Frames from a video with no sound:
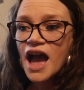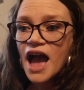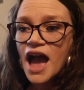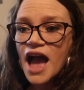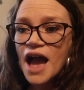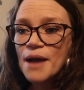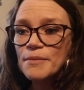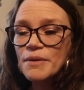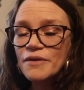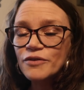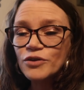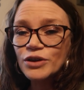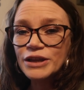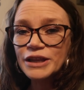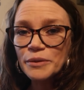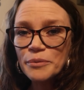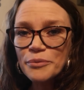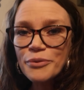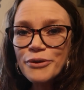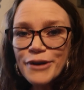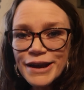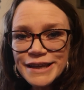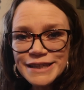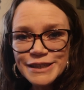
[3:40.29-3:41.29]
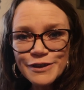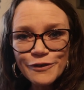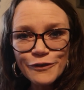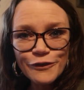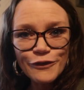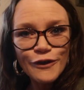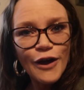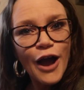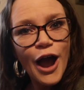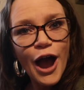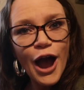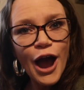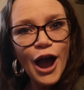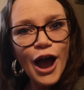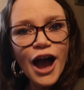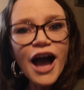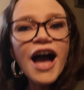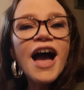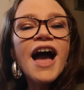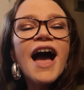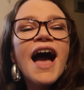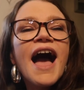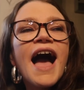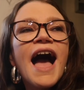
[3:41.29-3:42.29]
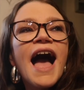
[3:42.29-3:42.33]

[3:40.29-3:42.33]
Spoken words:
I've got a little present for her,